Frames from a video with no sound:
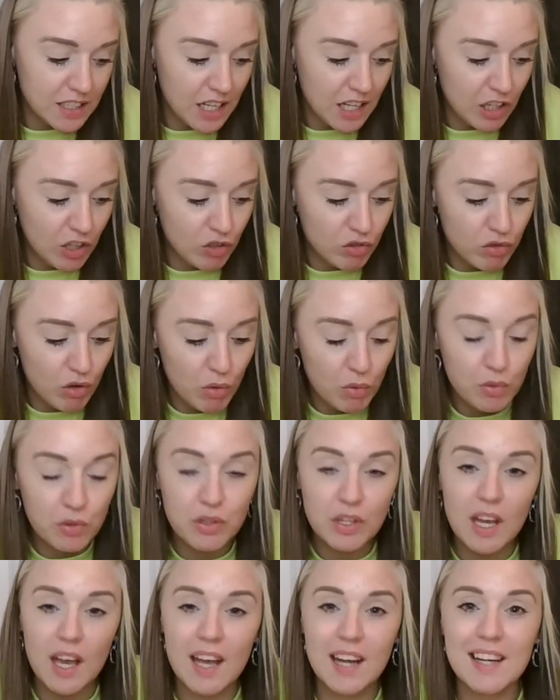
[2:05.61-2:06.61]
and growth
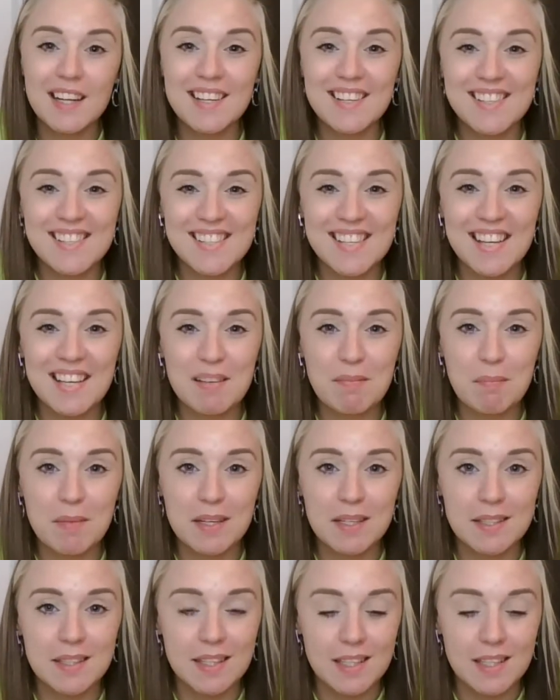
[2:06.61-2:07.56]
and excitement,